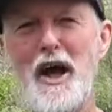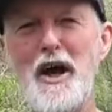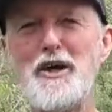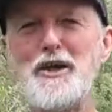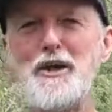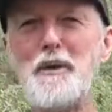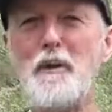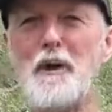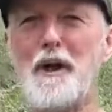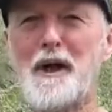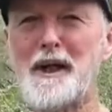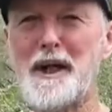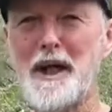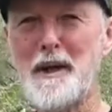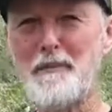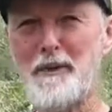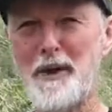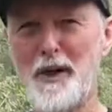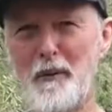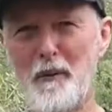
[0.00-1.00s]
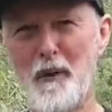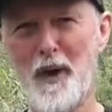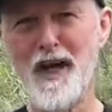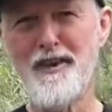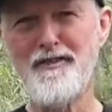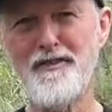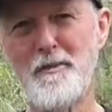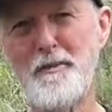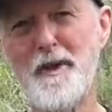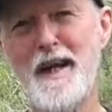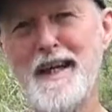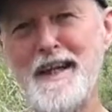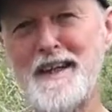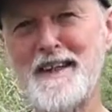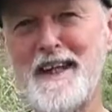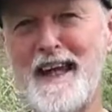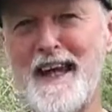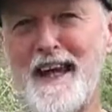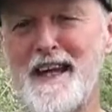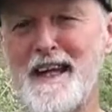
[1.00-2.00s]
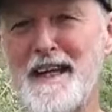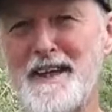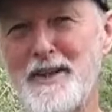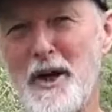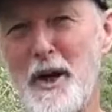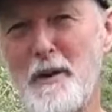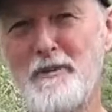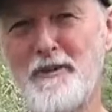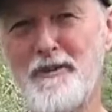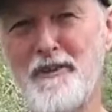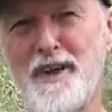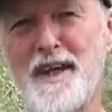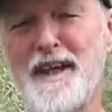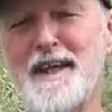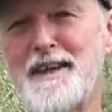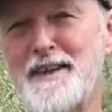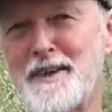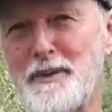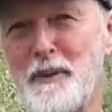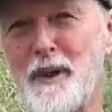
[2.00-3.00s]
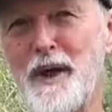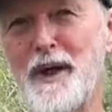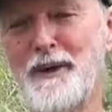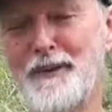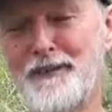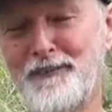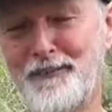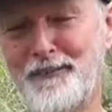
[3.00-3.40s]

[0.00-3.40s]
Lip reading: you want to keep it away from any type of heat as well.